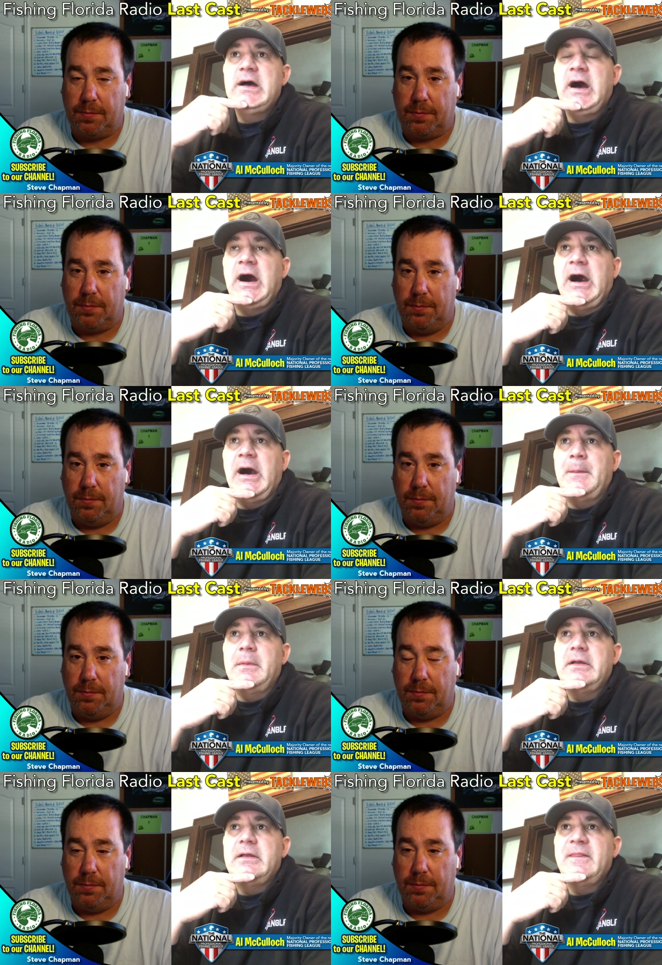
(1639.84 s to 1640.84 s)

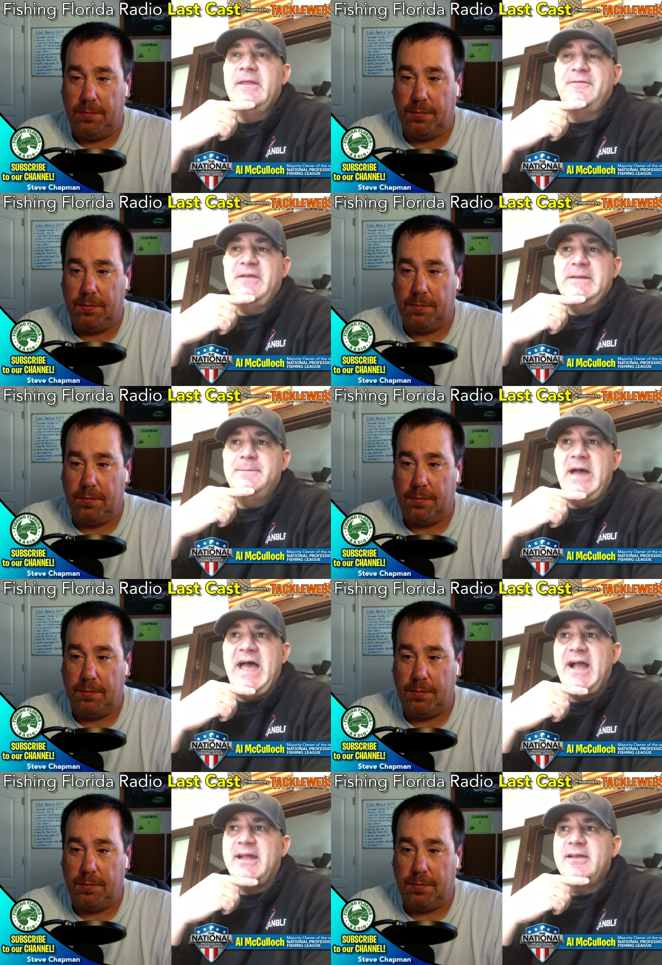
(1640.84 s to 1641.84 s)
Speaker 1: um, the
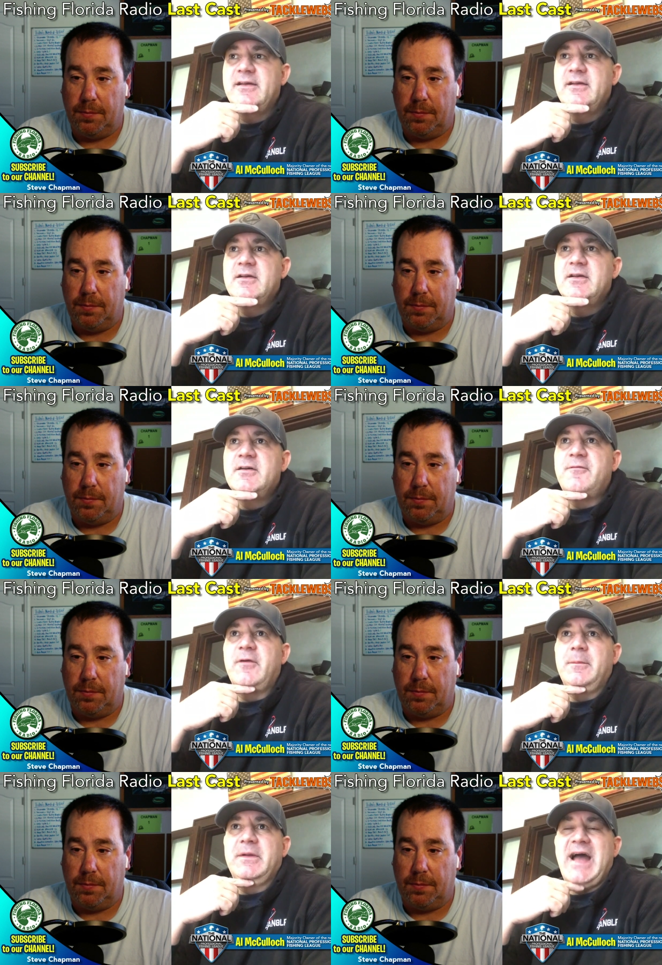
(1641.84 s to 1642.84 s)
feedback
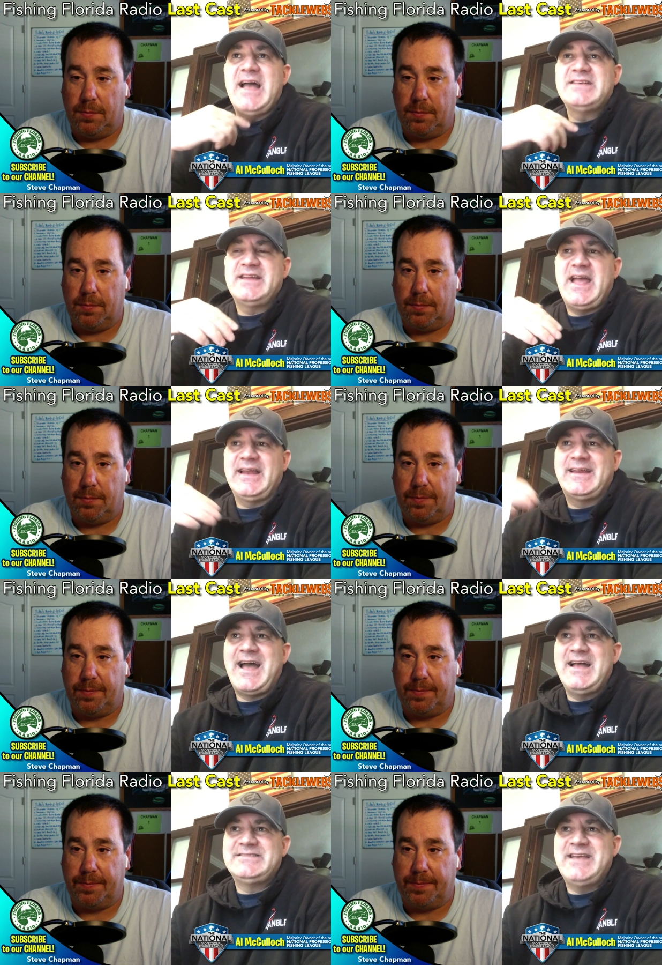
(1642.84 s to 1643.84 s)
from guys that I had
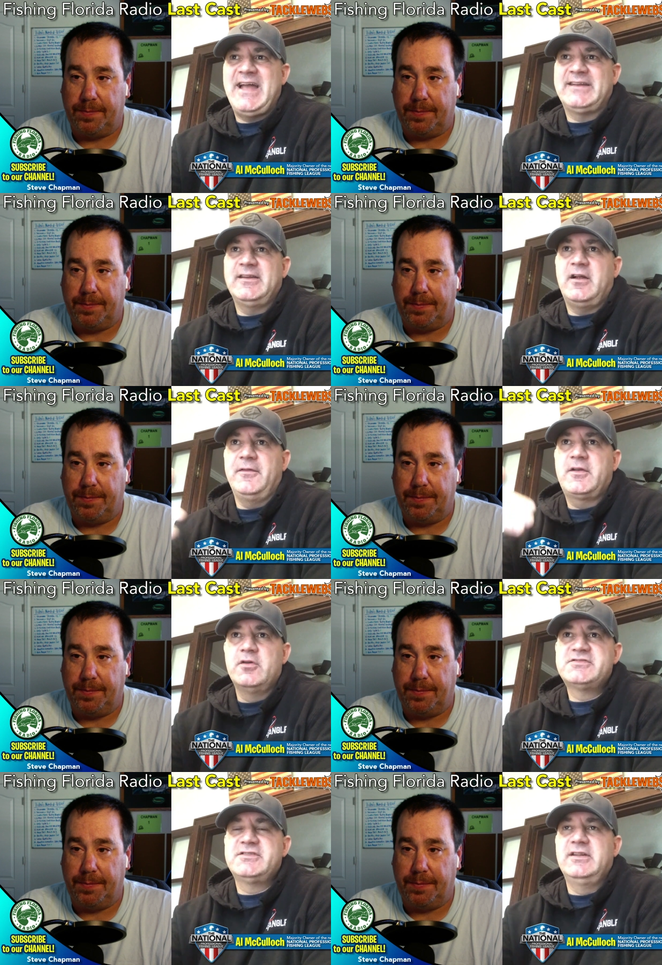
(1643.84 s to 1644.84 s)
contacted on the
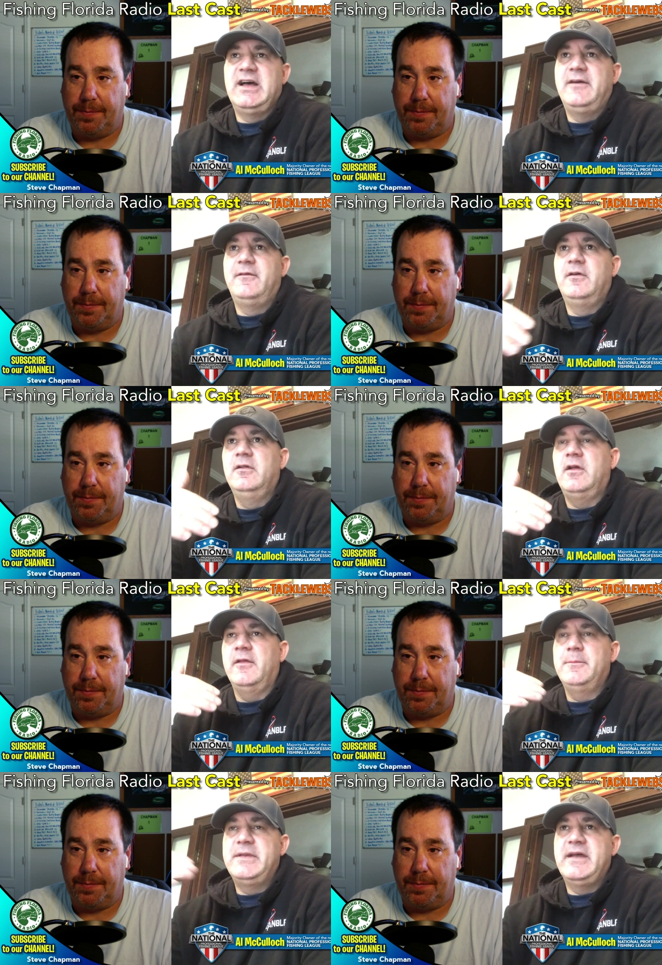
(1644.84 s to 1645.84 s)
Costa level,
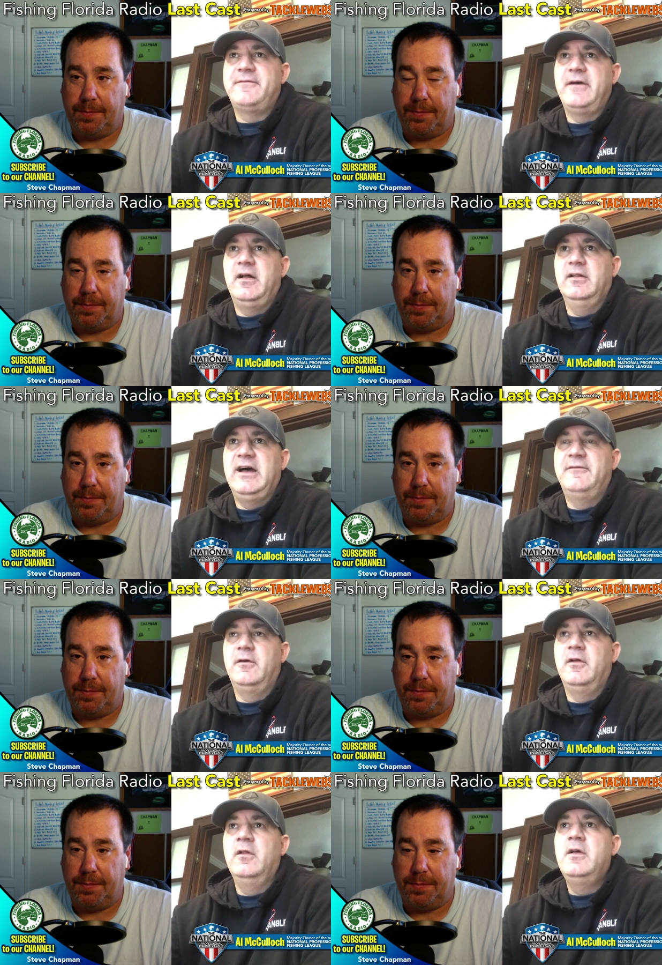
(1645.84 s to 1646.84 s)
on the BFL
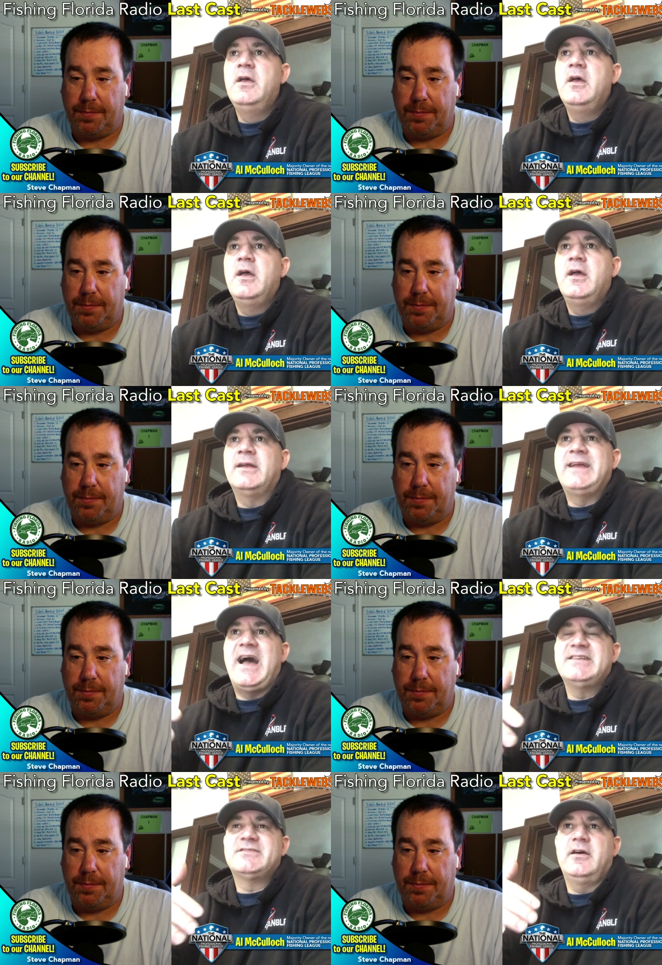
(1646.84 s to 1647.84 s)
level,
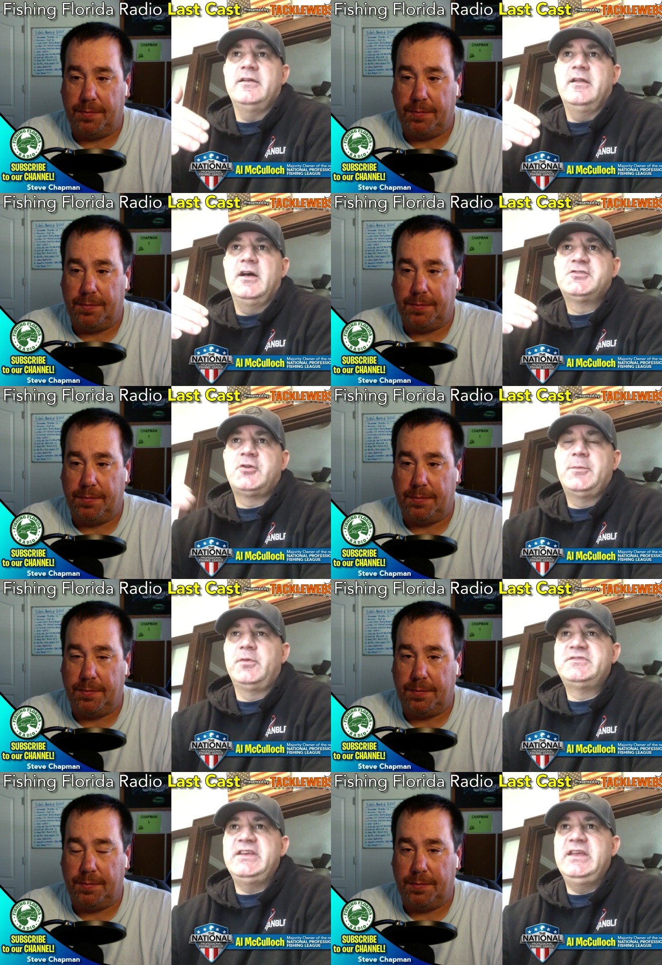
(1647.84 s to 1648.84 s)
guys on uh,
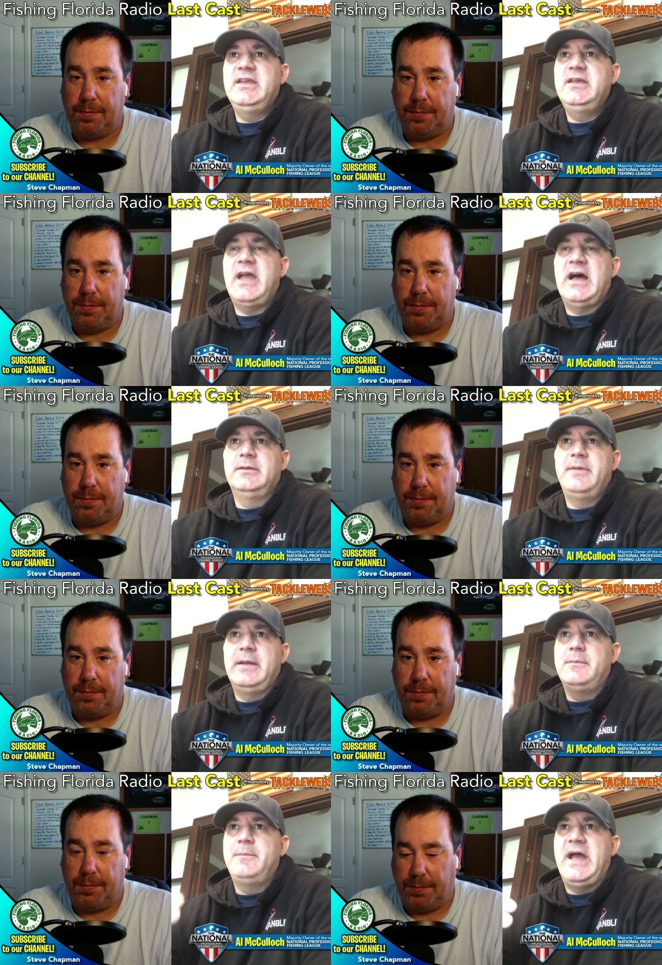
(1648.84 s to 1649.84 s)
Triple T,
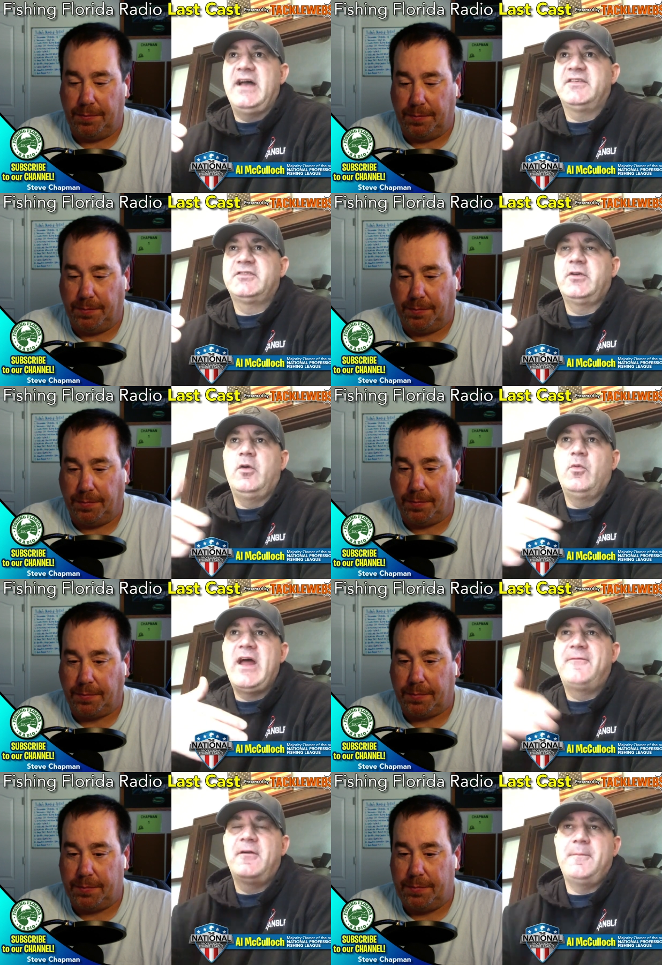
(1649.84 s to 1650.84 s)
Alabama Bass Trail,
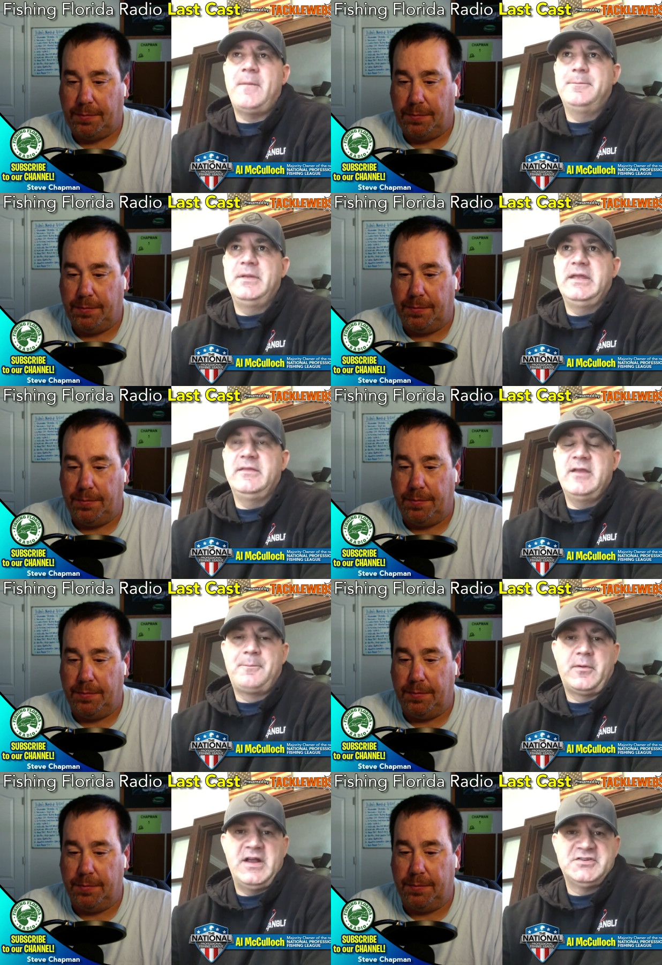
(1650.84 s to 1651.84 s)
whatever it might be, the
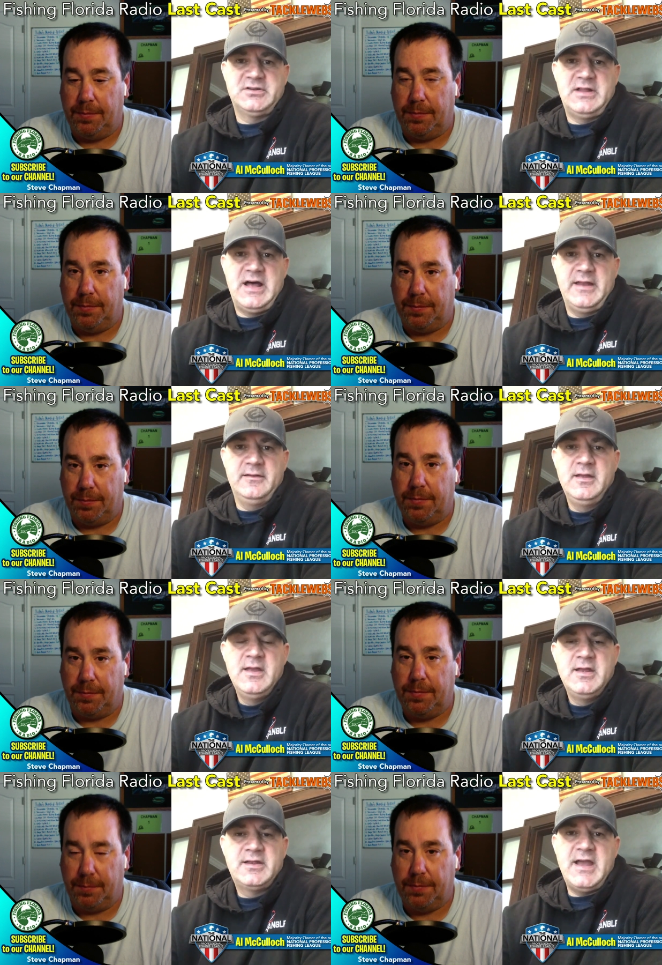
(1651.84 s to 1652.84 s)
upper echelon
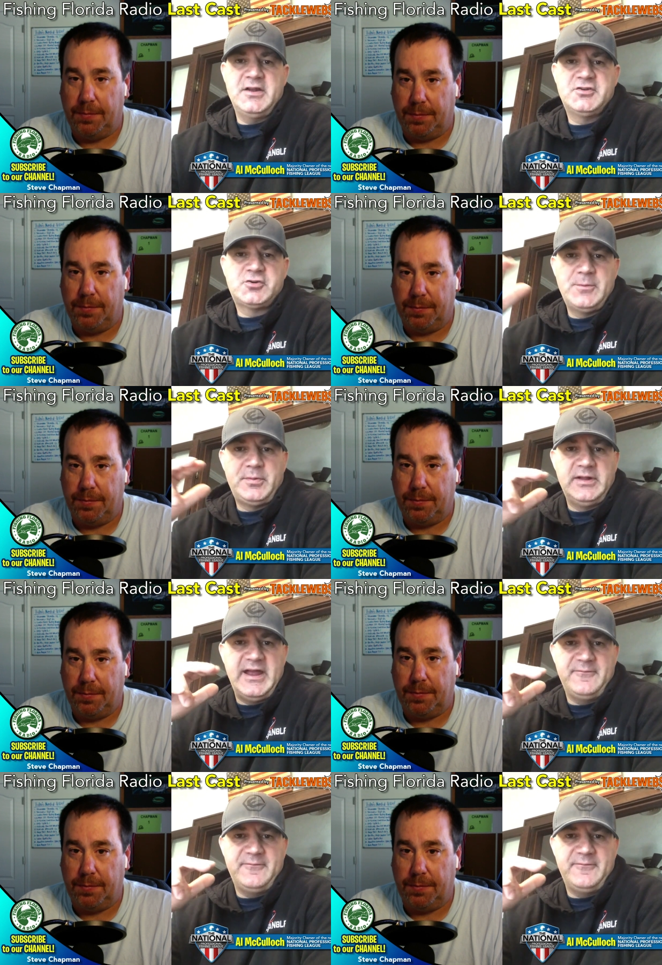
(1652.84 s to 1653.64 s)
kind of Triple A